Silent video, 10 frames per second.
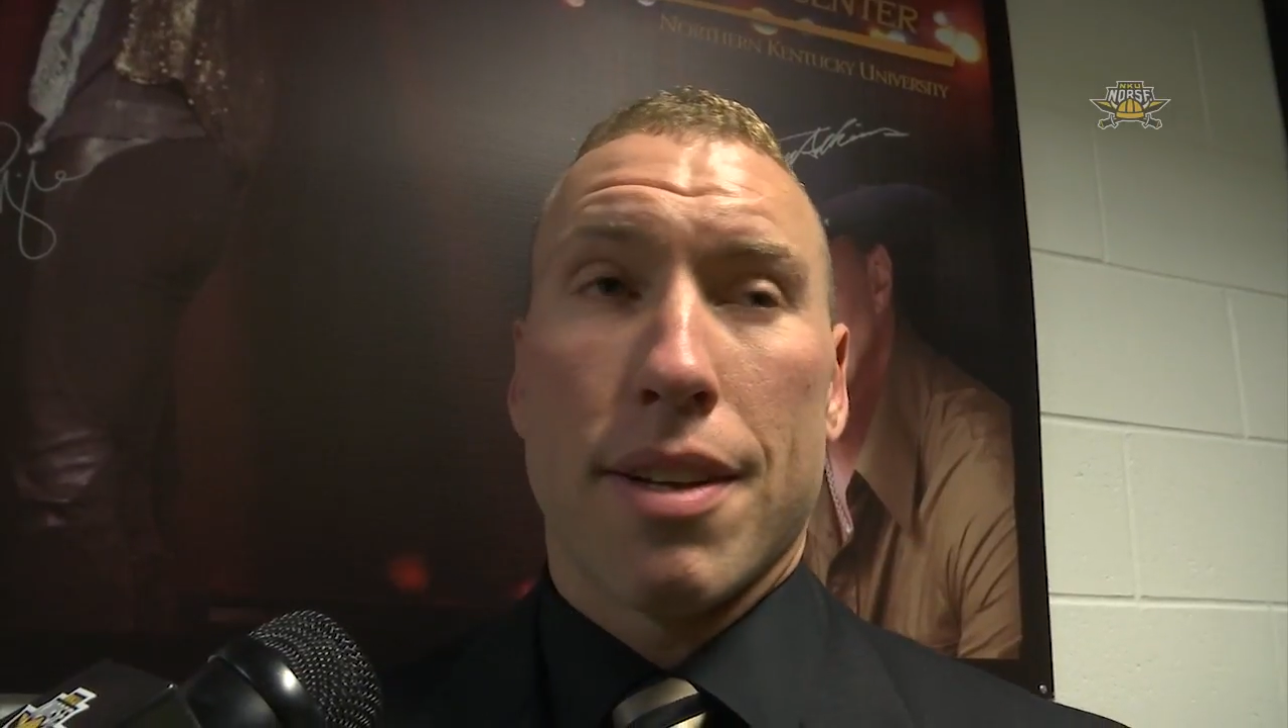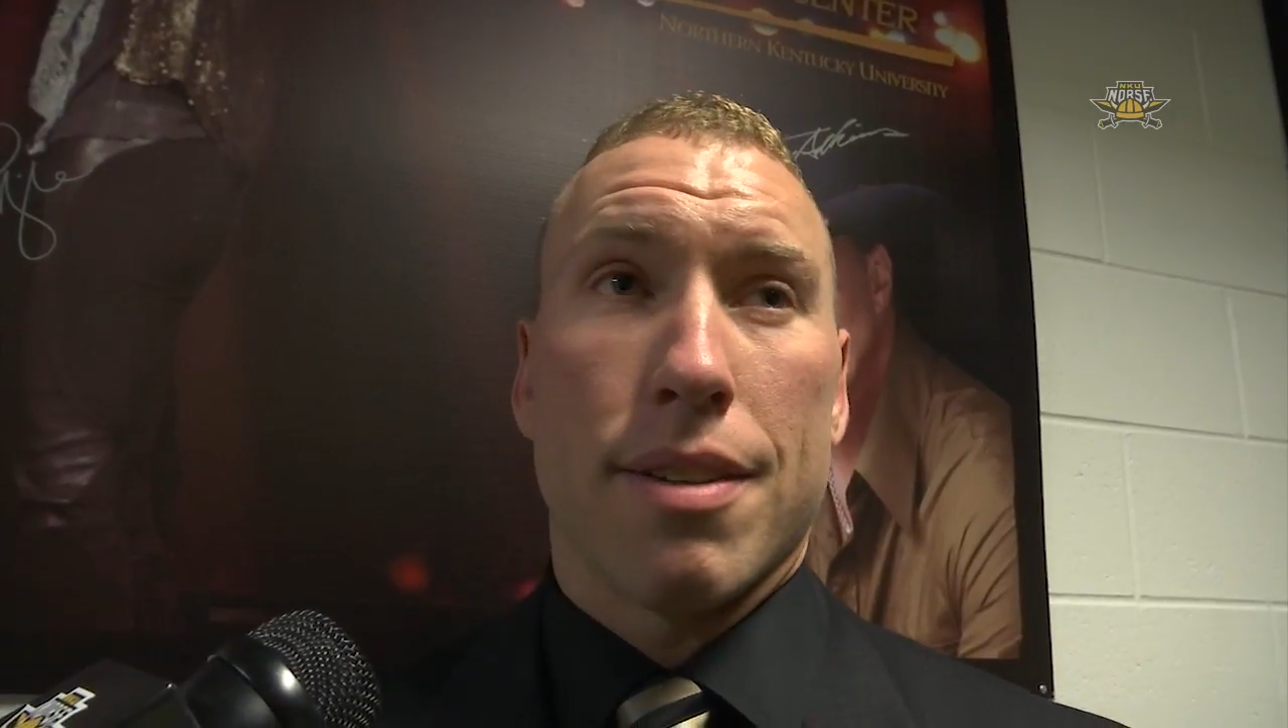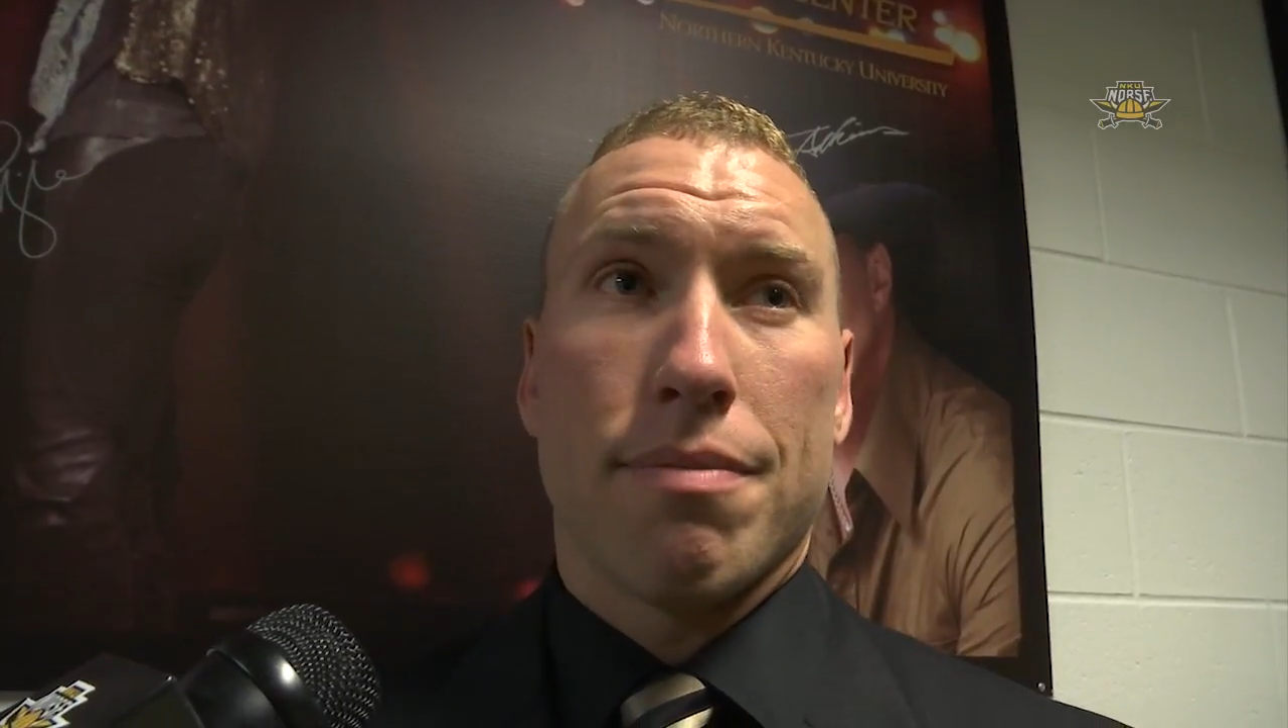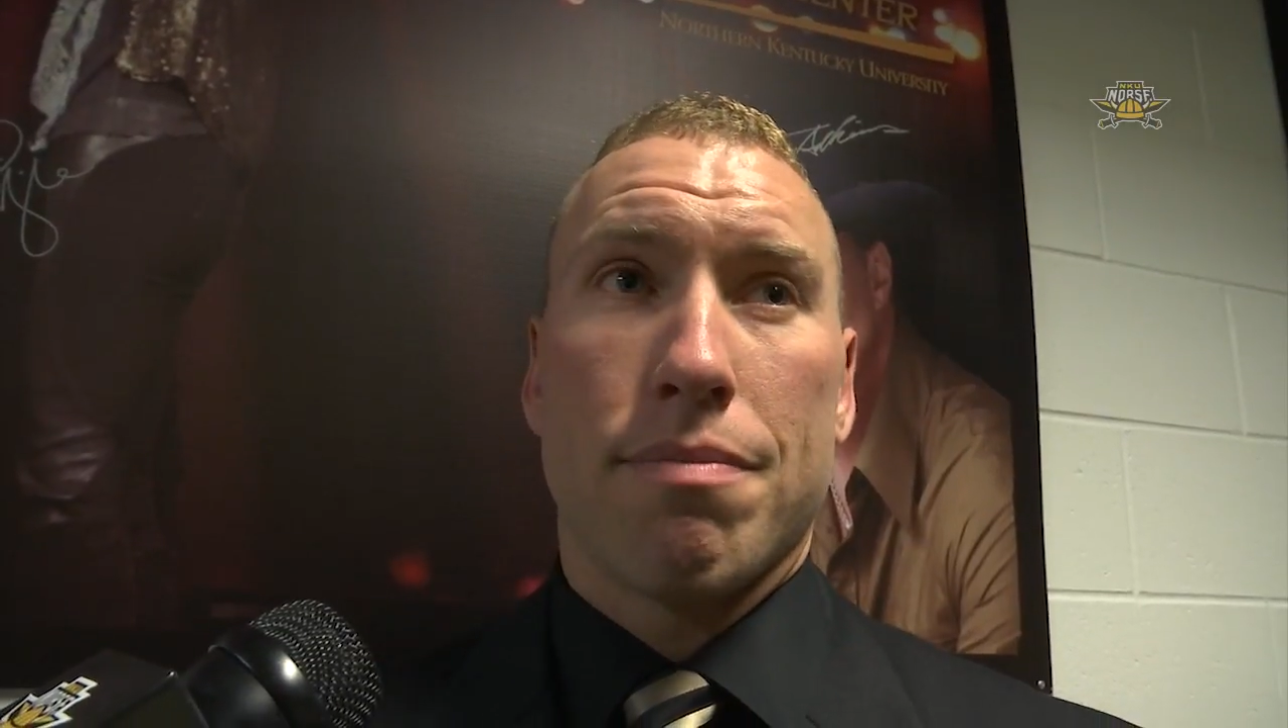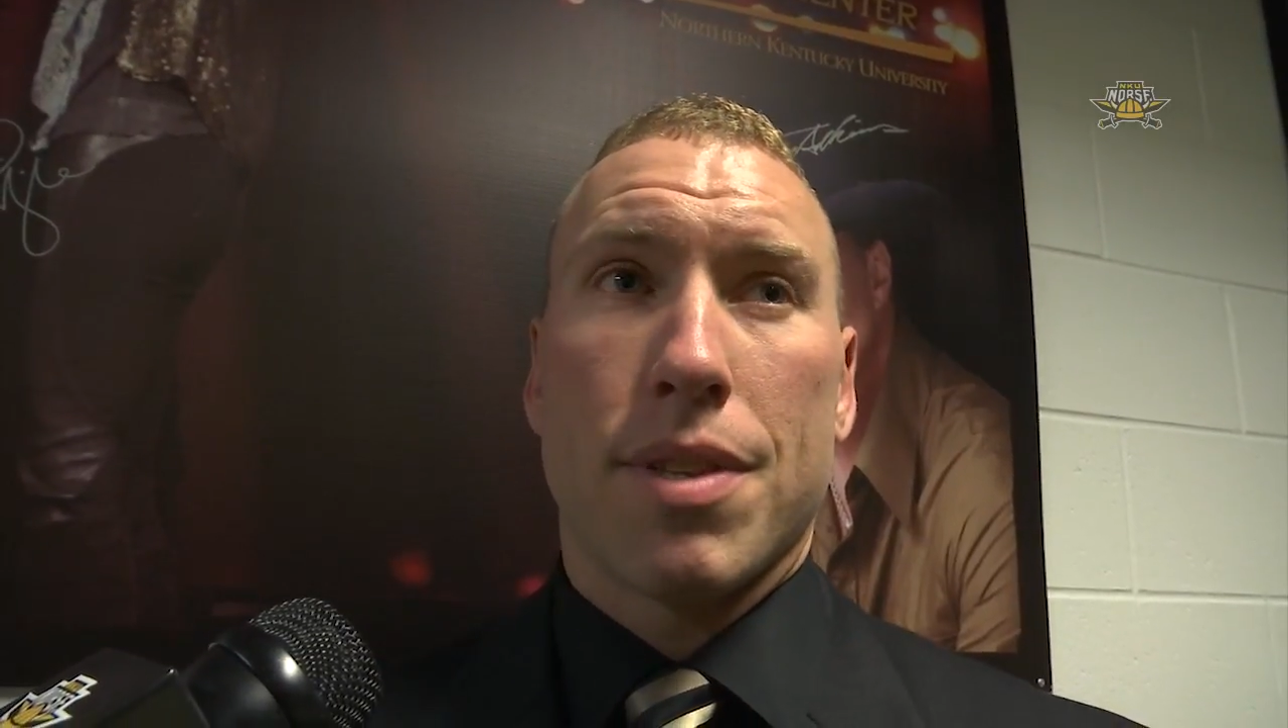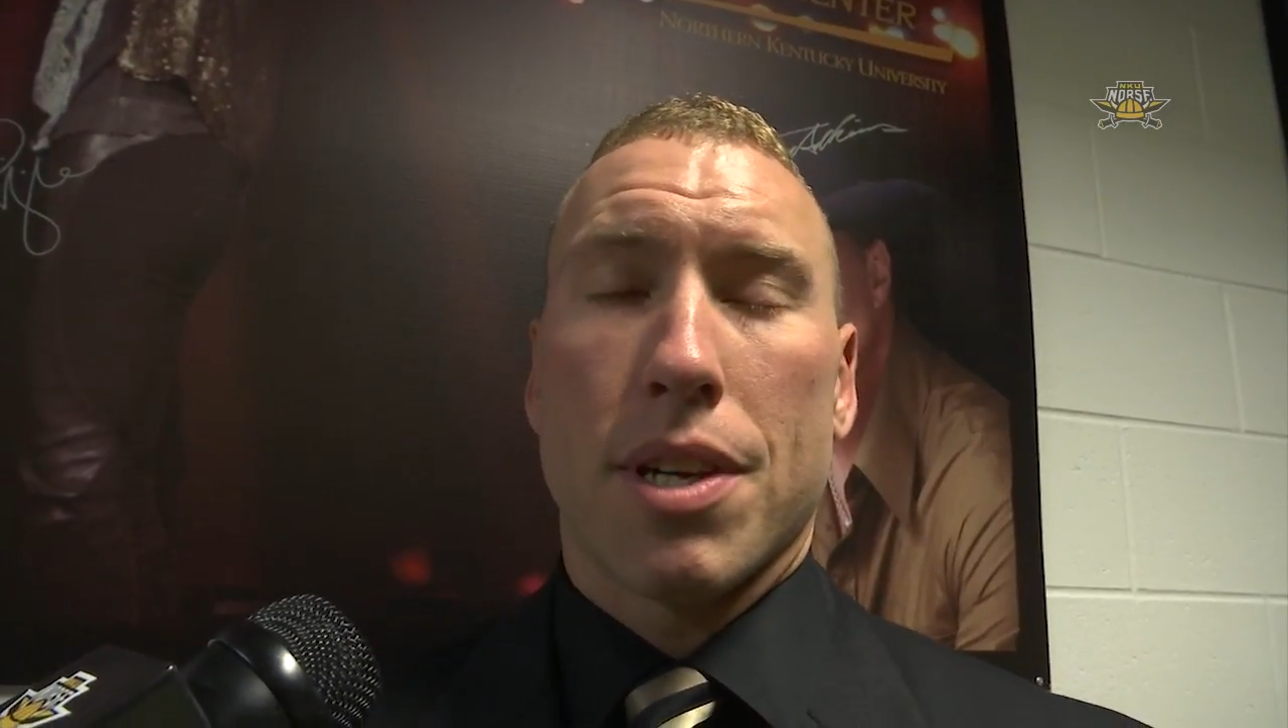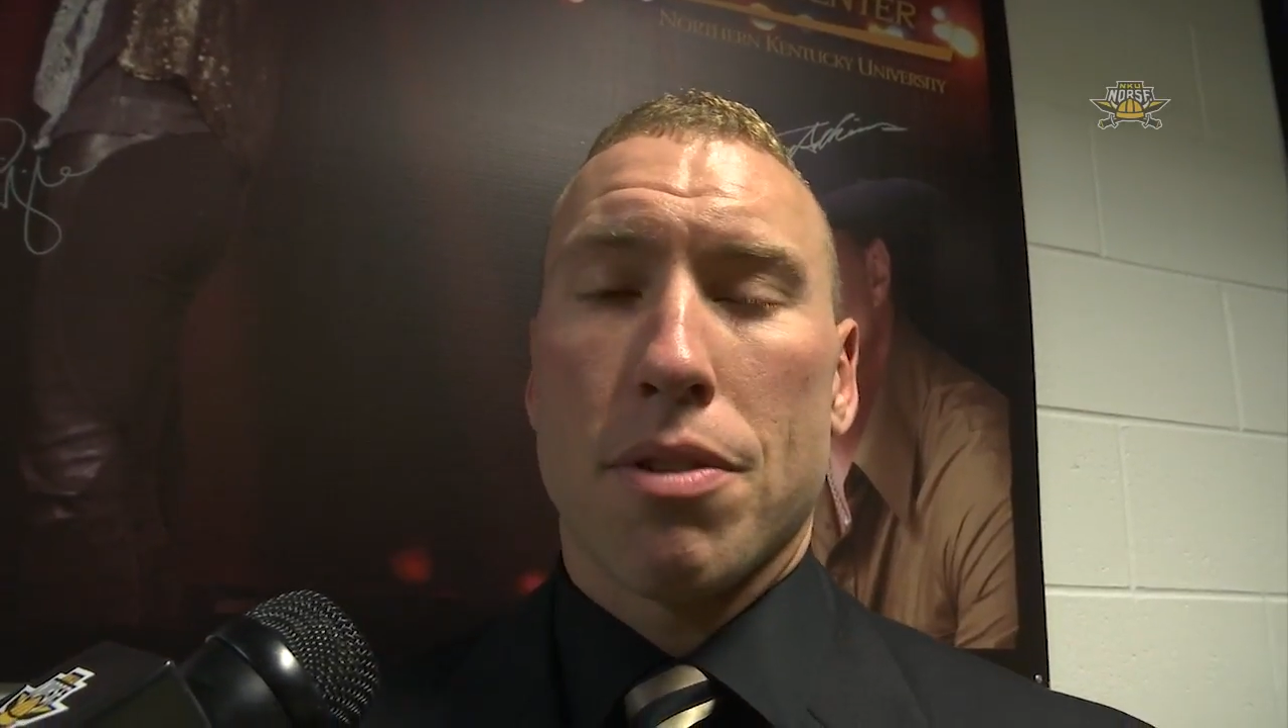the